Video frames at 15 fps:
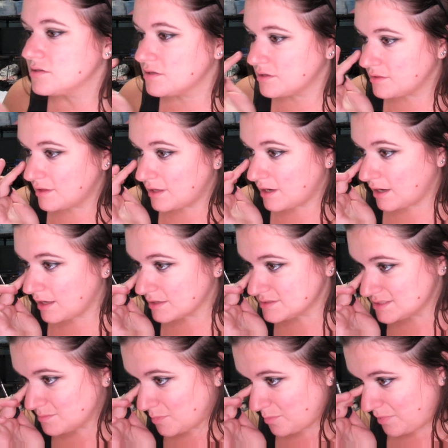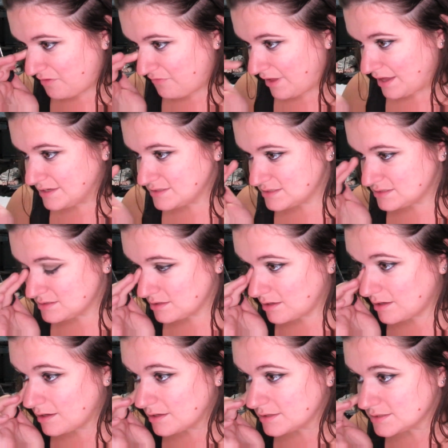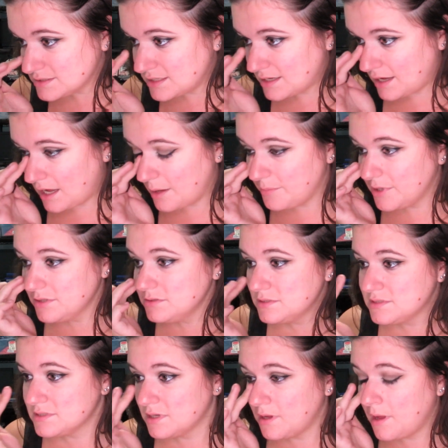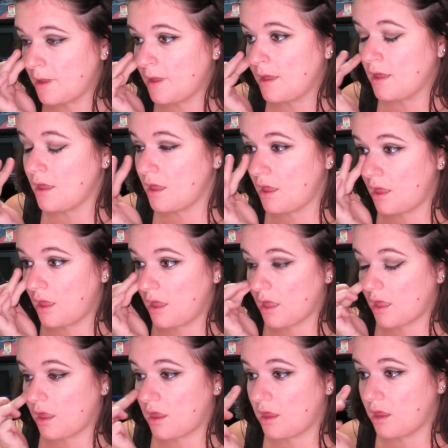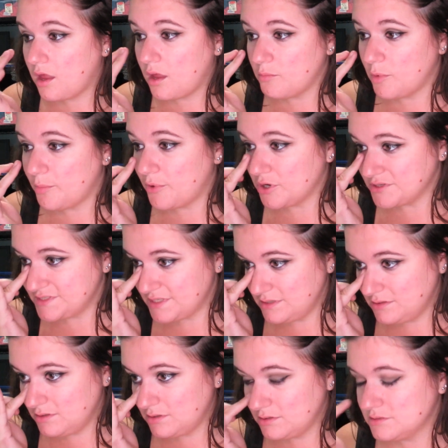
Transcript: And then I get some on my face because that happens. I'm a person.